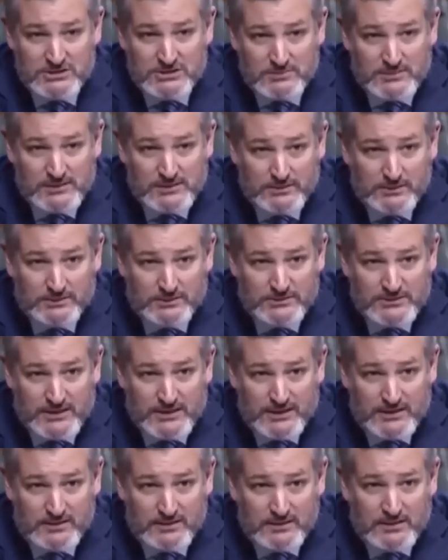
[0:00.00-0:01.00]
to be looked
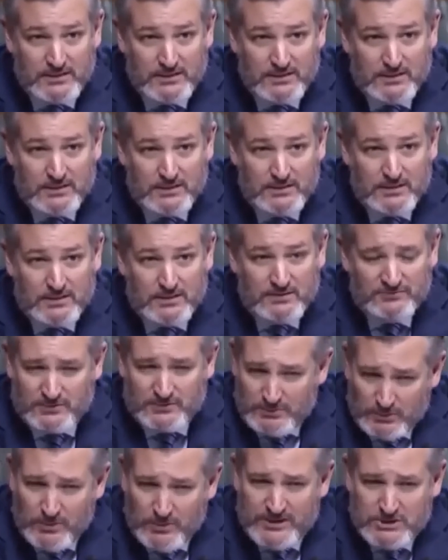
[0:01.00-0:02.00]
at
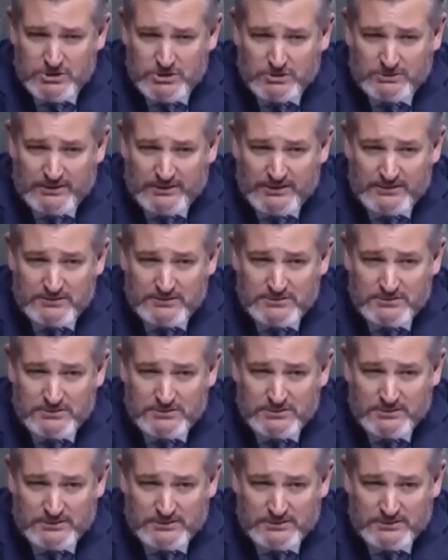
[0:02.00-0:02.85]
from a racial lens?